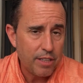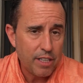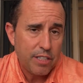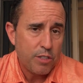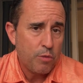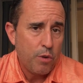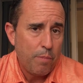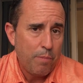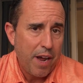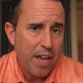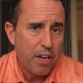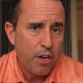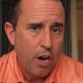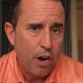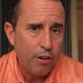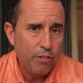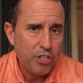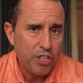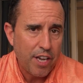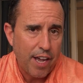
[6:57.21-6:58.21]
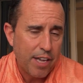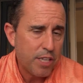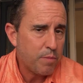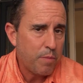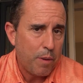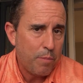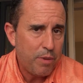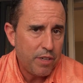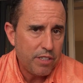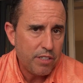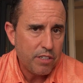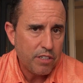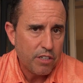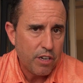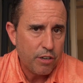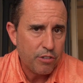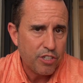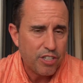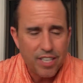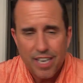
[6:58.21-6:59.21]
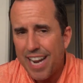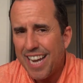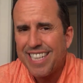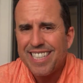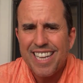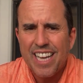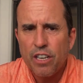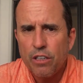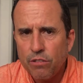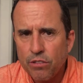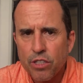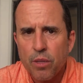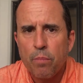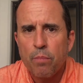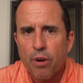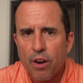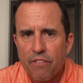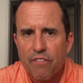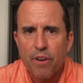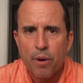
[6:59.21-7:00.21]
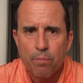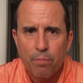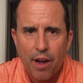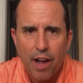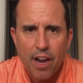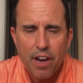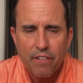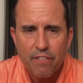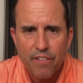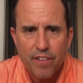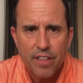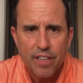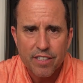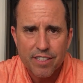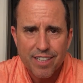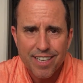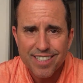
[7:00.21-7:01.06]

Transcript: That's what my coach asked. My business coach said, hey, Dan, who's the perfect buyer for this?